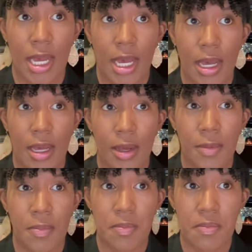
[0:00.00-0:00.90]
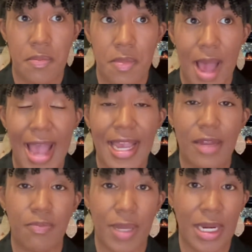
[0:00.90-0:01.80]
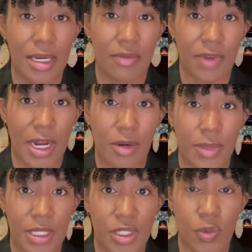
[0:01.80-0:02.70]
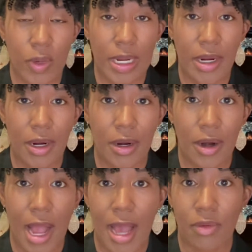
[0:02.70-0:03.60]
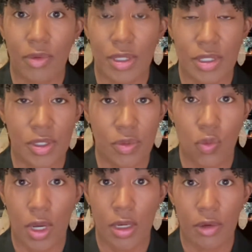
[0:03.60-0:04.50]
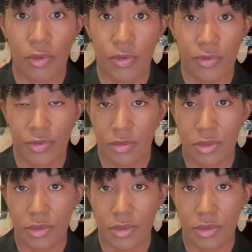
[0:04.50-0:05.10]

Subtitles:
I had been in environments where I was one of,